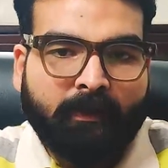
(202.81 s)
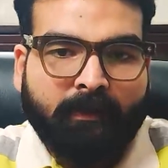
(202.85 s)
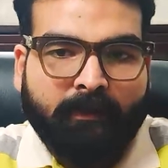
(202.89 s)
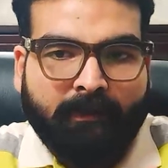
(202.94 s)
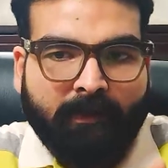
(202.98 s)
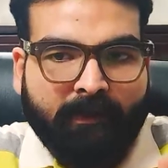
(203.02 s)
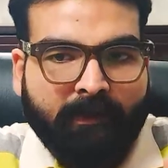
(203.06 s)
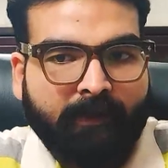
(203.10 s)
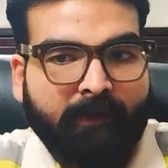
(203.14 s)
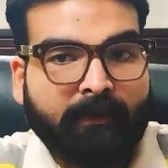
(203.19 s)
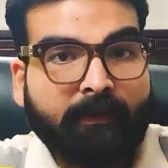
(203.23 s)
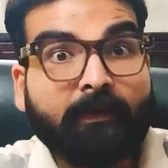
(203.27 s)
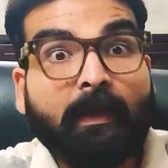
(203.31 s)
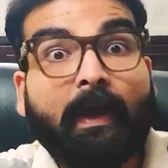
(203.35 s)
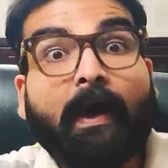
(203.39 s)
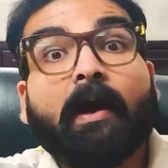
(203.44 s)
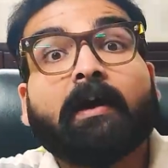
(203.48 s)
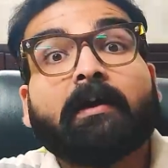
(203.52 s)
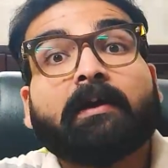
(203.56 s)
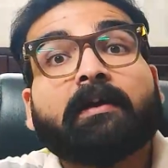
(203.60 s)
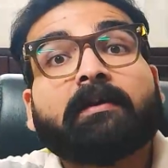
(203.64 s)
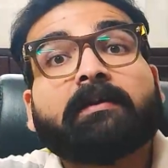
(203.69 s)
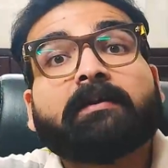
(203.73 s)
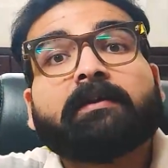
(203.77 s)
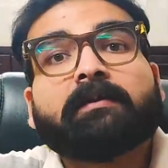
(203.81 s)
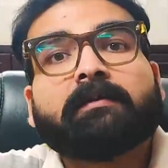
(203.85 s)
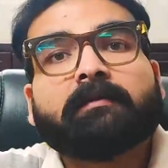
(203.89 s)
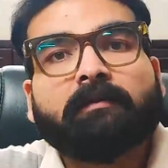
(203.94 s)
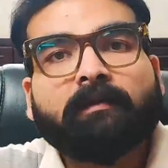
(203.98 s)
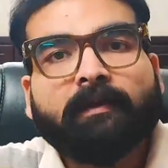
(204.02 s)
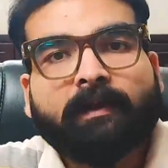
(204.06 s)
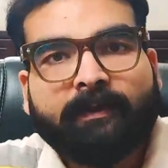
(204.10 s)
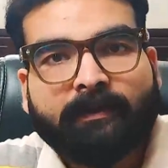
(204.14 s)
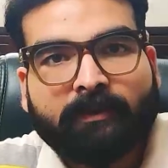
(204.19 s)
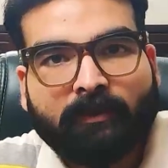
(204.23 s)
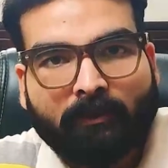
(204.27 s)
then another
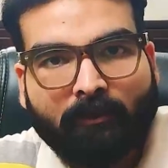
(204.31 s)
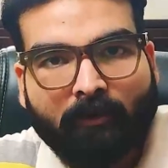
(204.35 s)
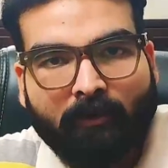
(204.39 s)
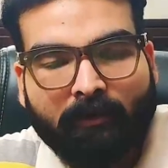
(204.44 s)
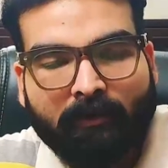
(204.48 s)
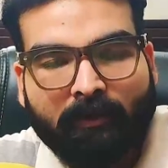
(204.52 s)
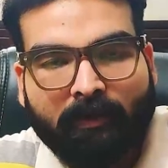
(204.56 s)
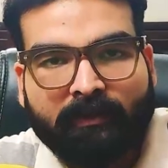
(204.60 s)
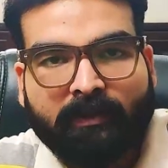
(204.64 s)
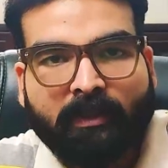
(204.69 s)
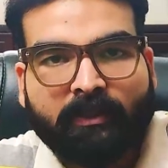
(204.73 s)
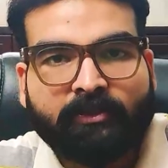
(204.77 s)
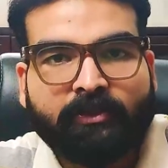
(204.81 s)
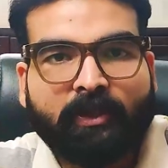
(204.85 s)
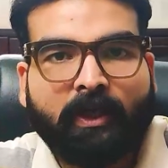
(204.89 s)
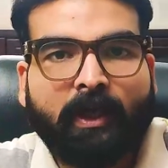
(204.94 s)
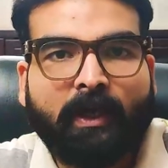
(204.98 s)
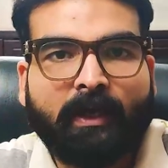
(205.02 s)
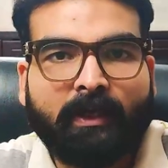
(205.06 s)
later on the dasha